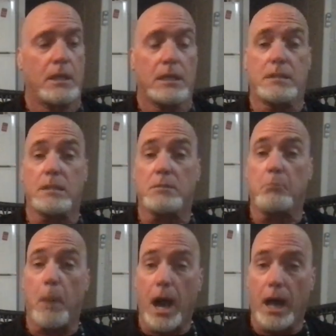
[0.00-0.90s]
This is
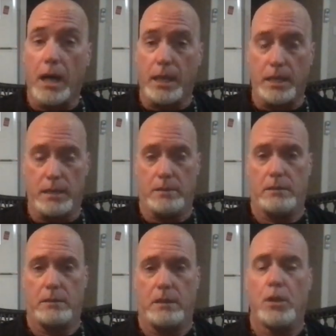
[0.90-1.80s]
man,
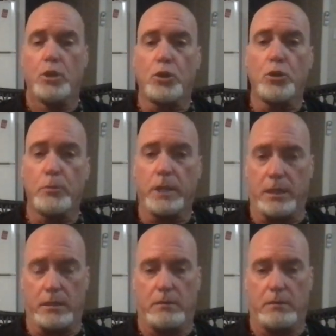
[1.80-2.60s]
human.